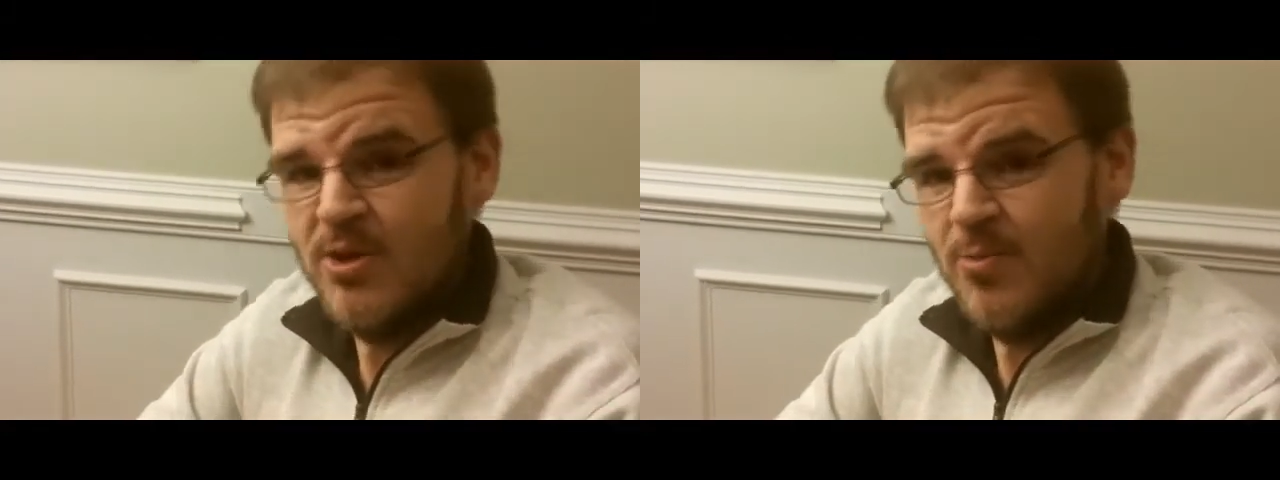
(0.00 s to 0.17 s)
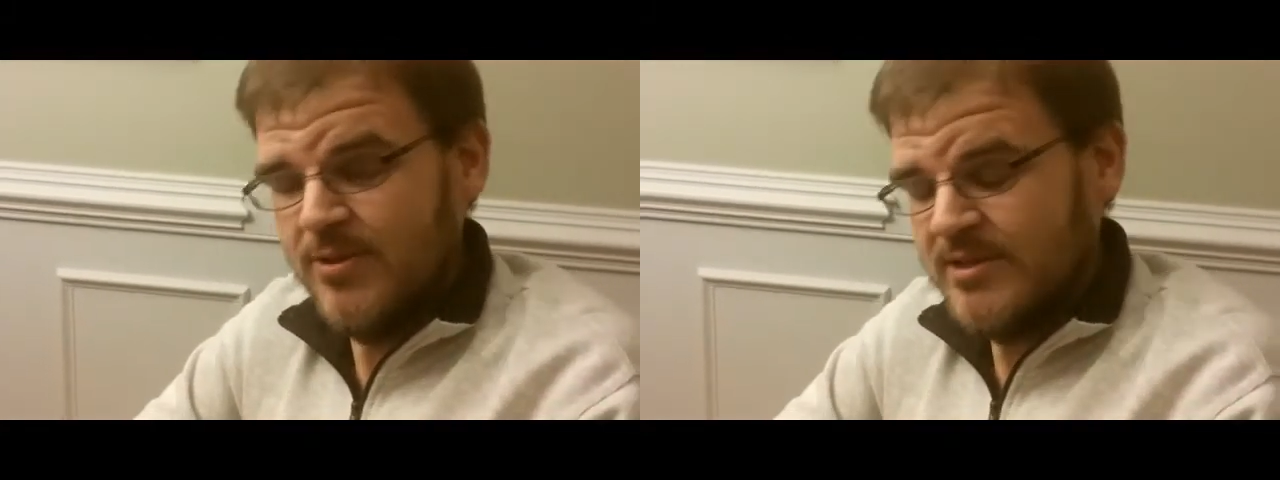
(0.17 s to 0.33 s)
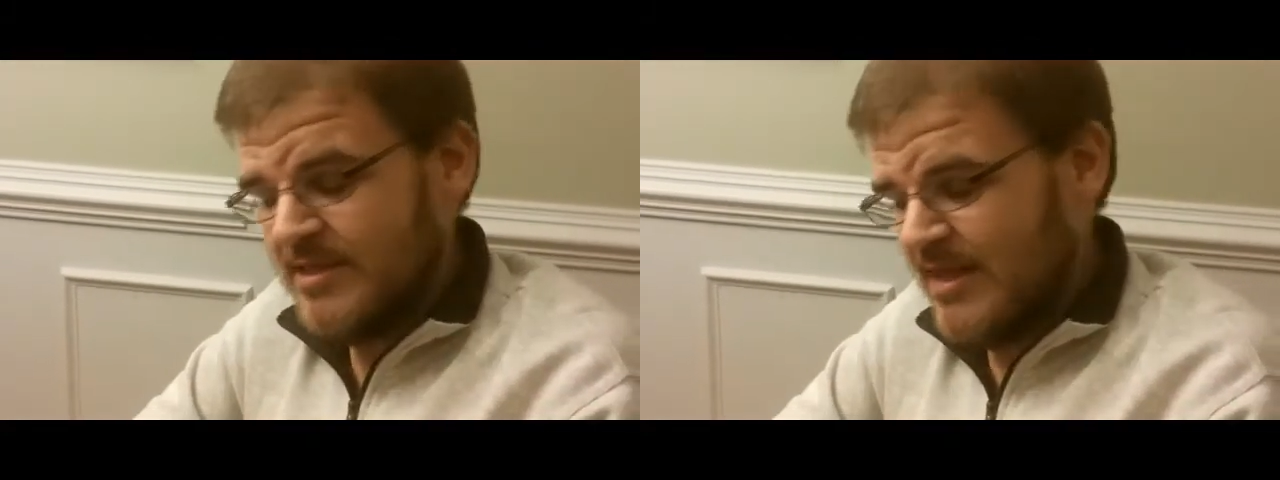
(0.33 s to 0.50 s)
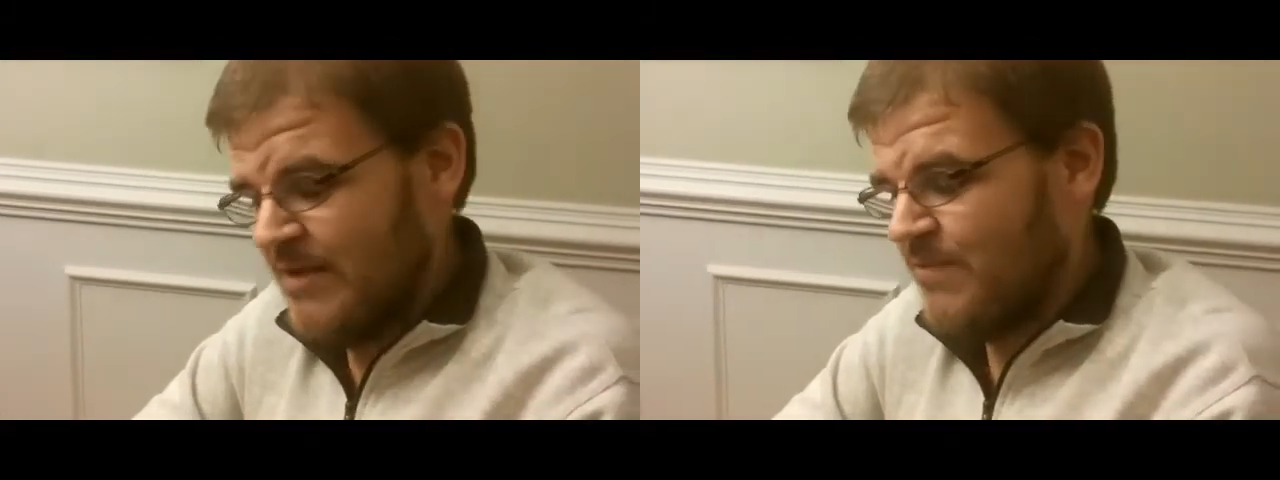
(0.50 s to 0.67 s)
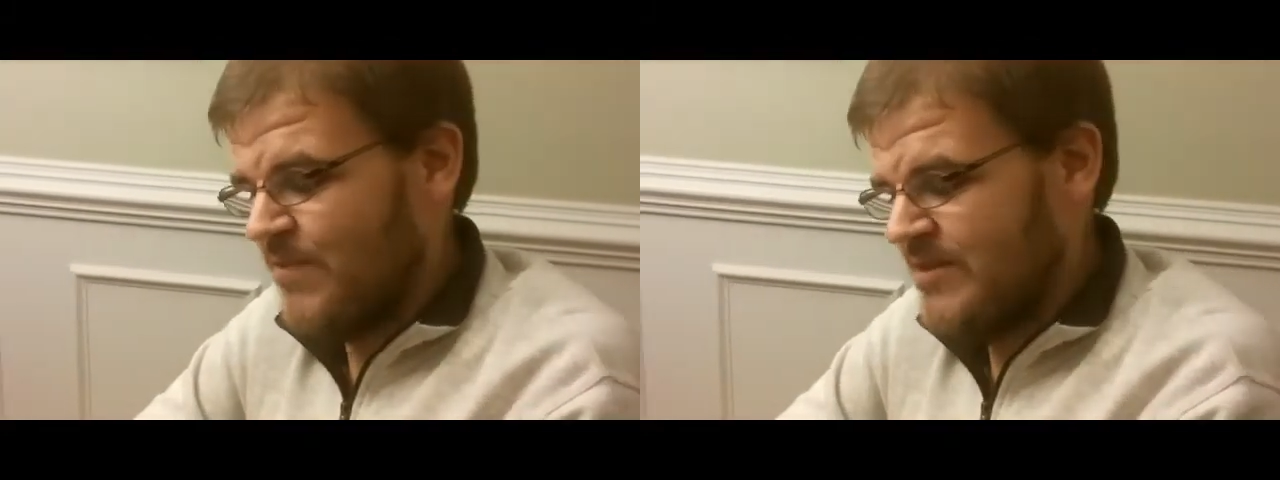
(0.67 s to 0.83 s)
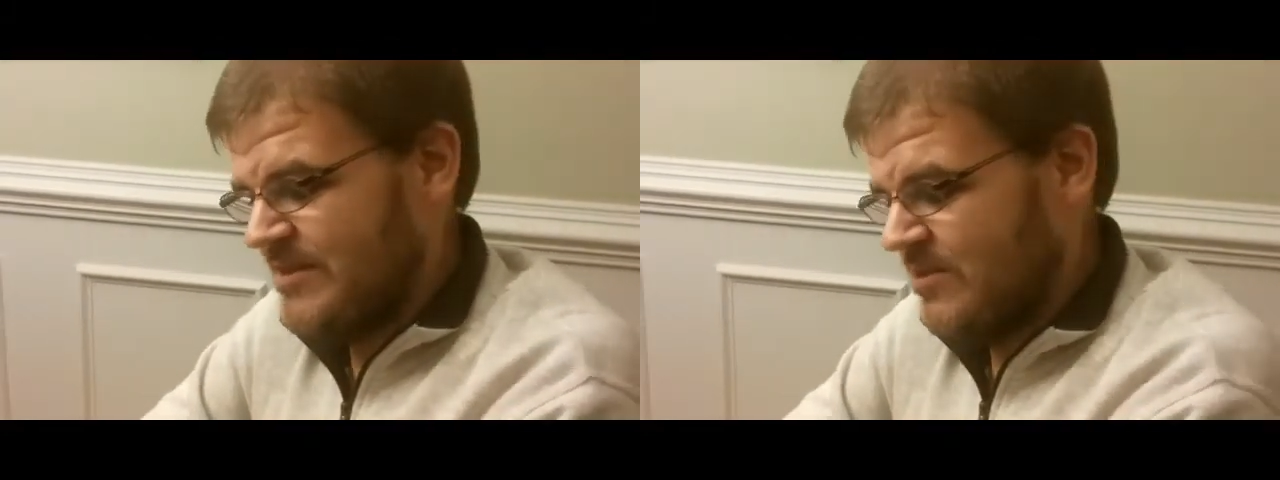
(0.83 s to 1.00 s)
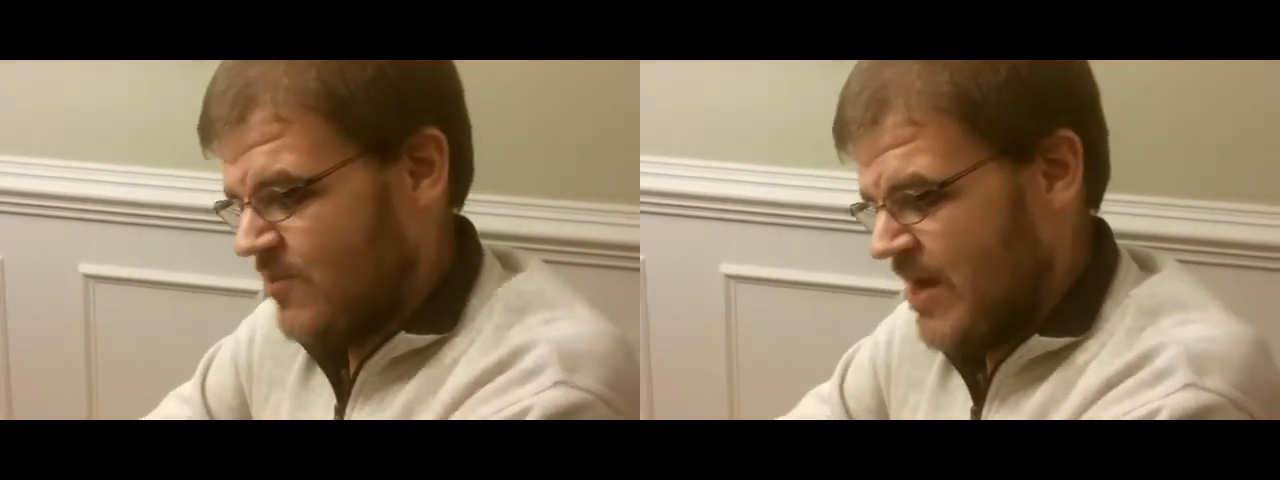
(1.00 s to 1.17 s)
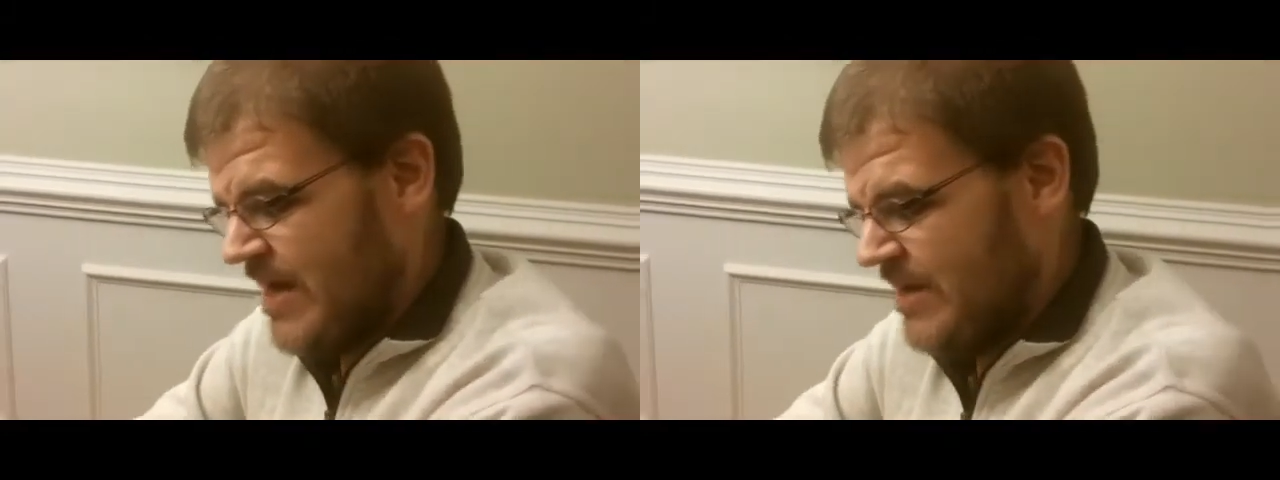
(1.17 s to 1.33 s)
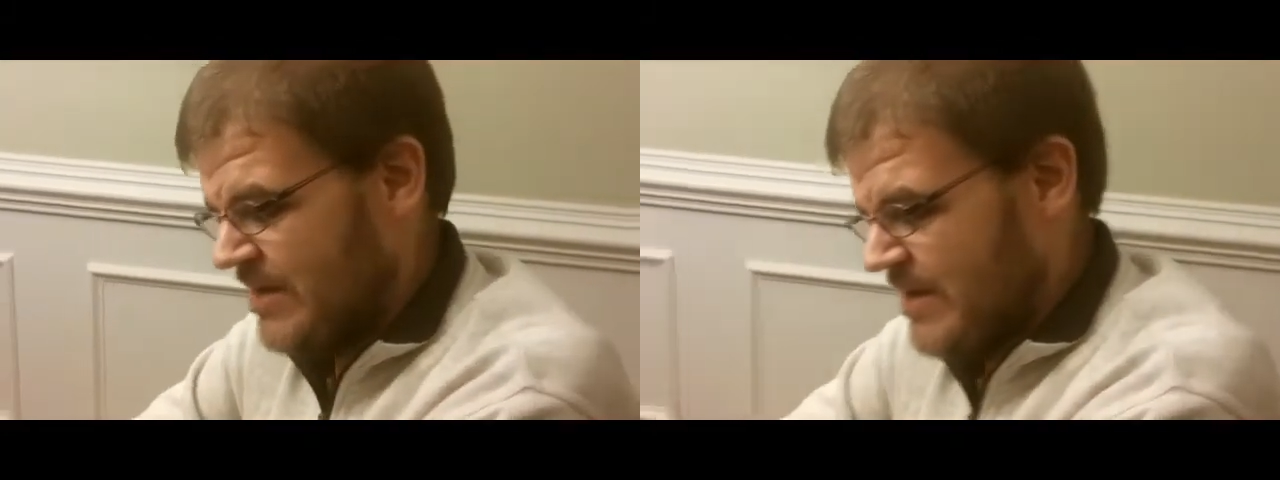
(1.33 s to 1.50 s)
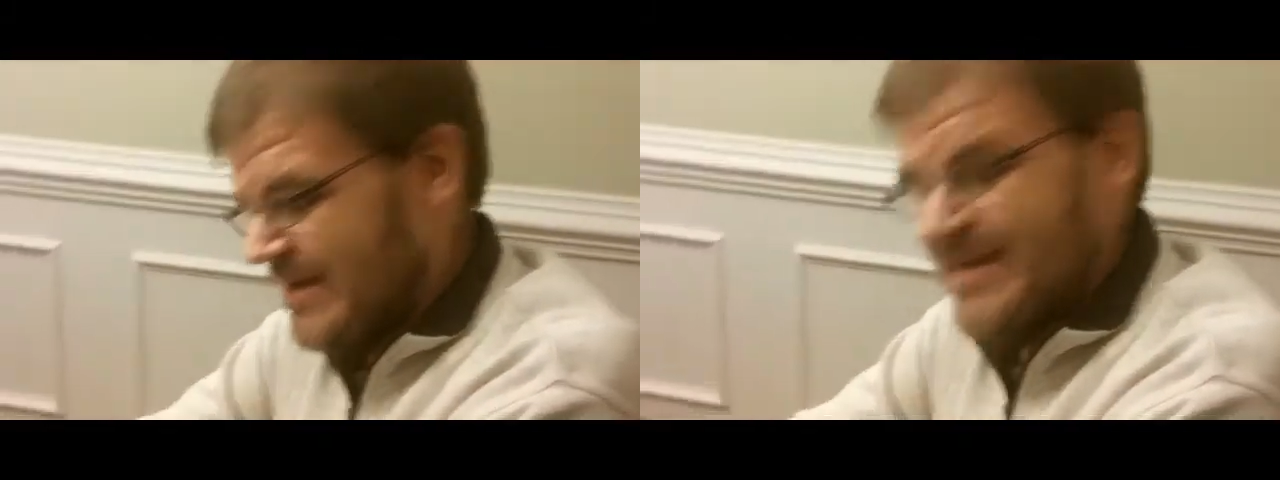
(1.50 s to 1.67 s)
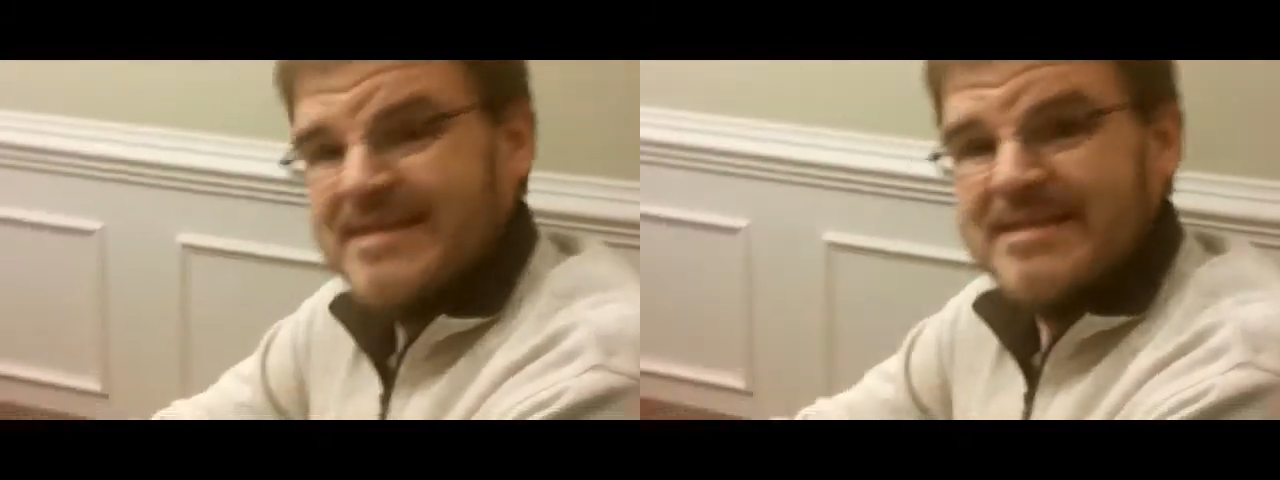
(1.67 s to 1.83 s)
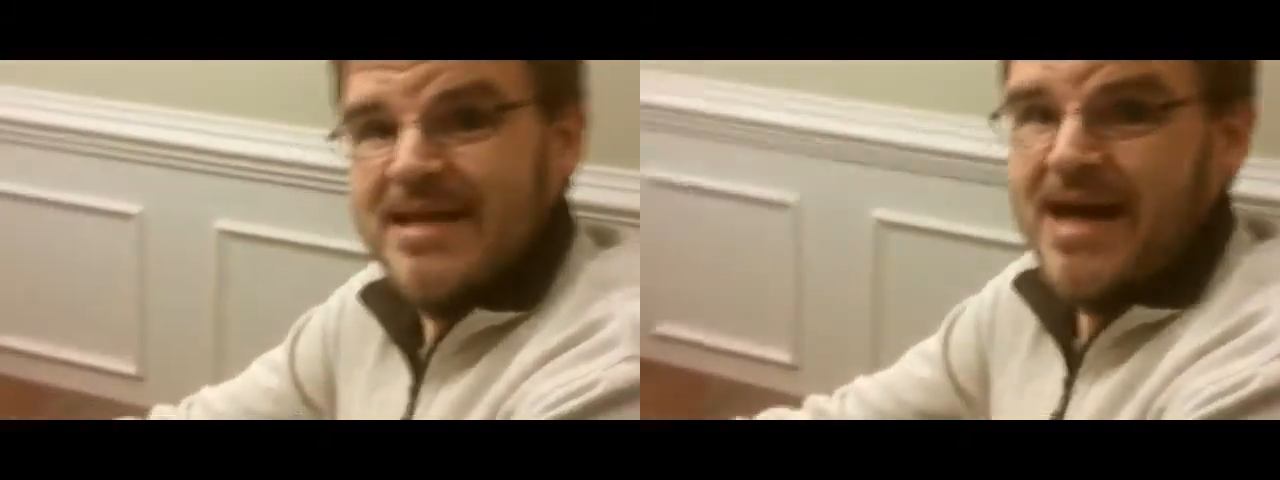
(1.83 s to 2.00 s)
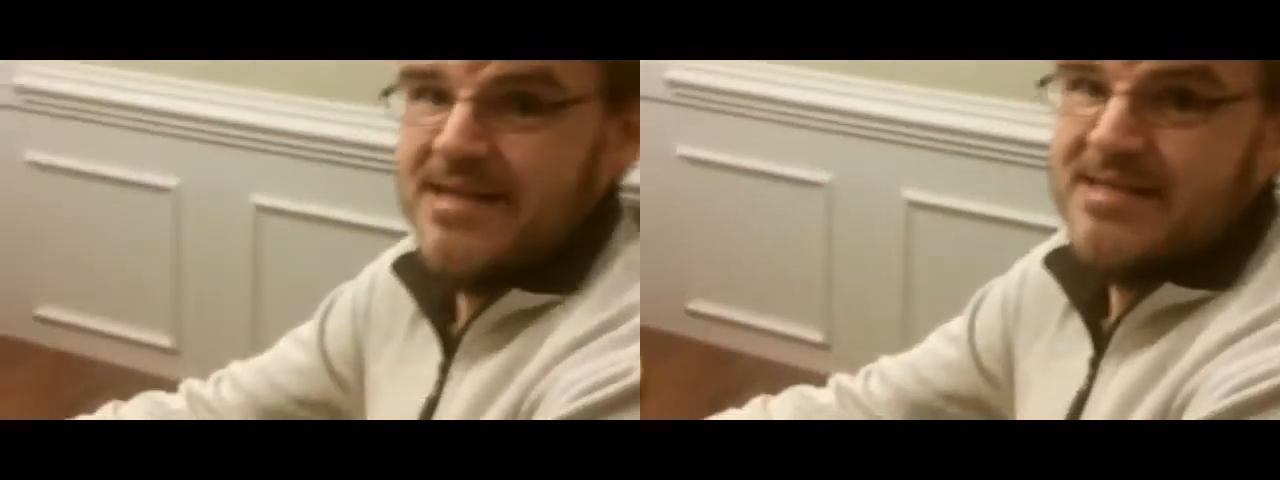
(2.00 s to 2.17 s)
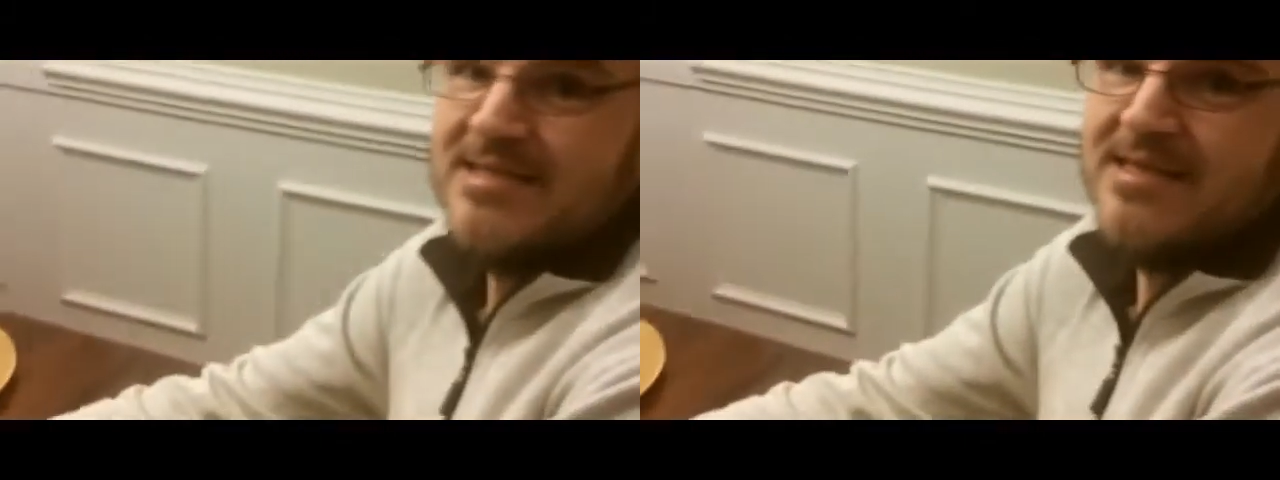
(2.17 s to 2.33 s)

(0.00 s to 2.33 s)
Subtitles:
Once again, freezing rain is not